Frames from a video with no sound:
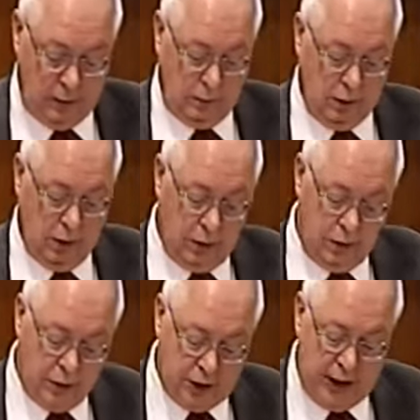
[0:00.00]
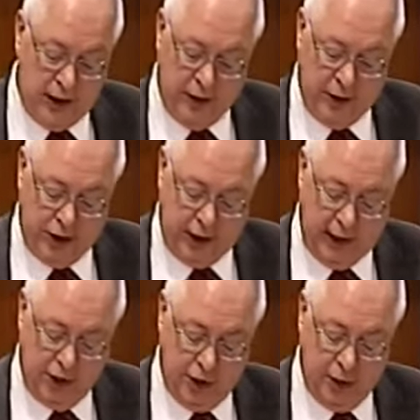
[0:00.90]
we'll also see our
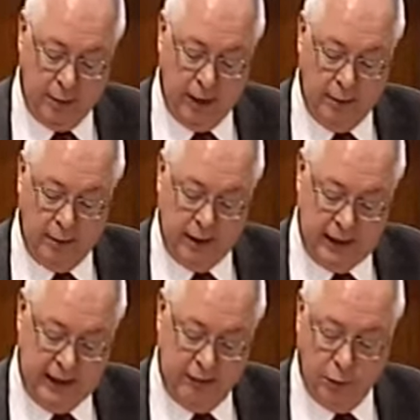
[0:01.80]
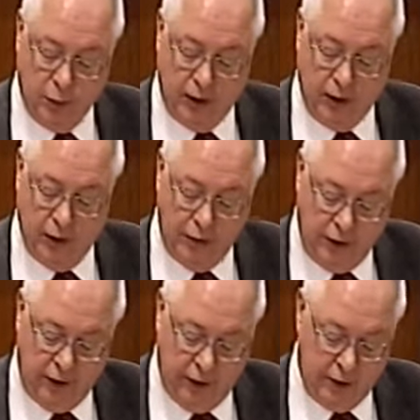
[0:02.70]
education department save more than £100,000
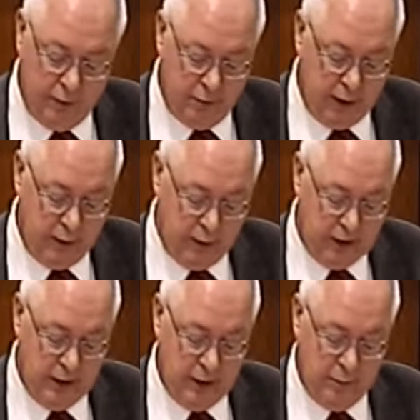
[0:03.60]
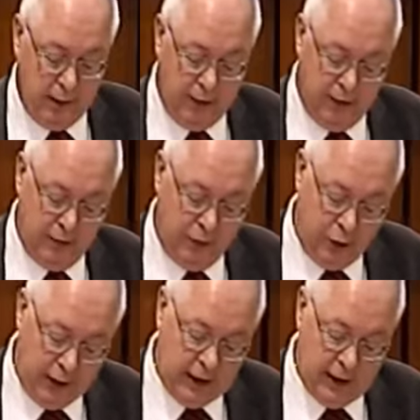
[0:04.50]
by
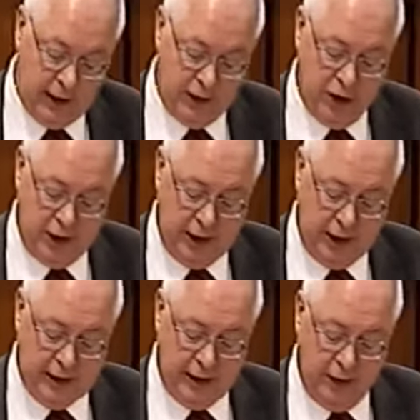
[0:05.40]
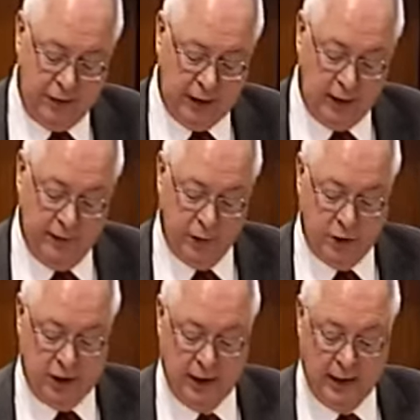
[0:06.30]
reviewing and adjusting staffing levels
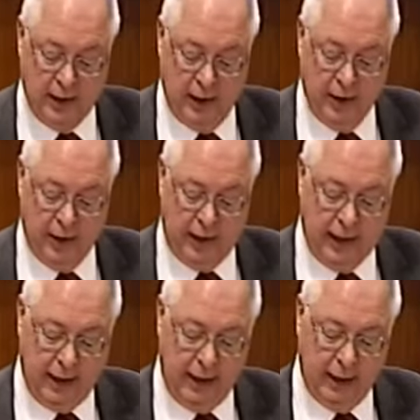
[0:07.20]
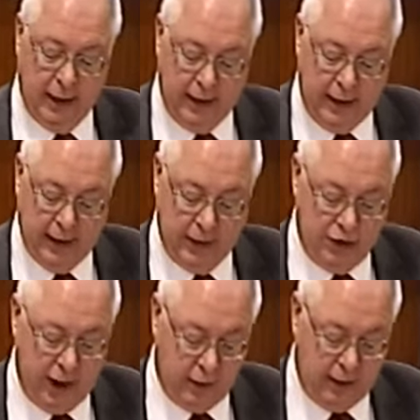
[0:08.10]
in our early learning and
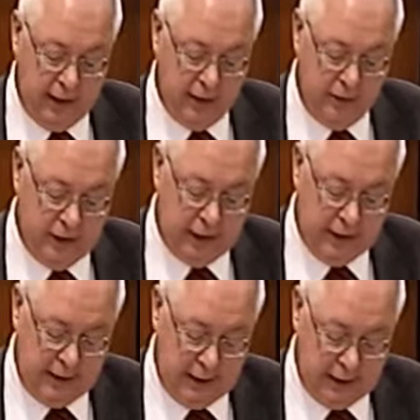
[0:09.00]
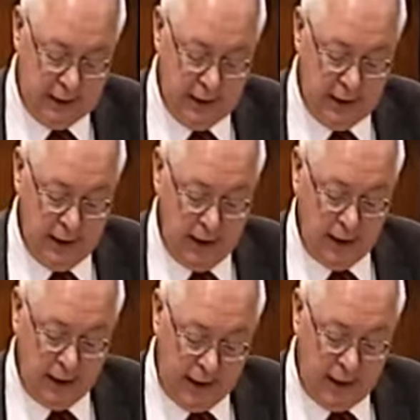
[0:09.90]
childcare facilities in
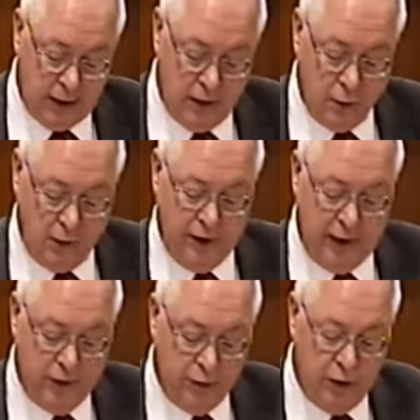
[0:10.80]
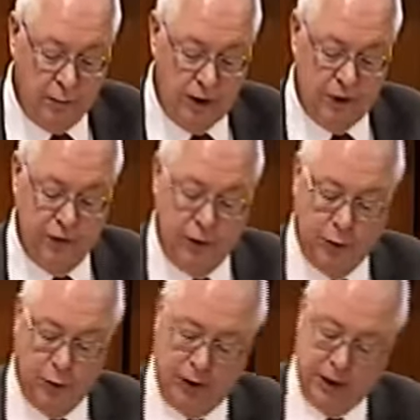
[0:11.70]
line with actual numbers of
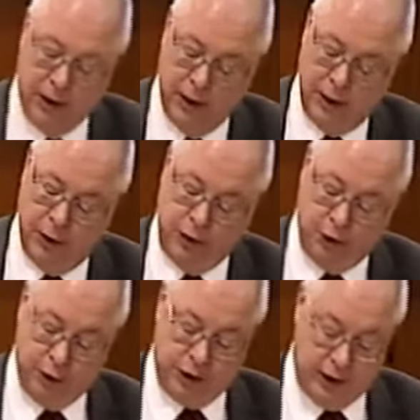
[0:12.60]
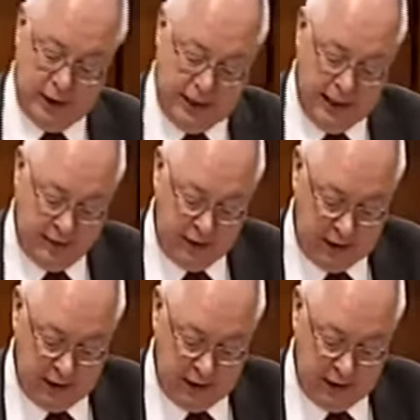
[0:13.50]
children who use the service.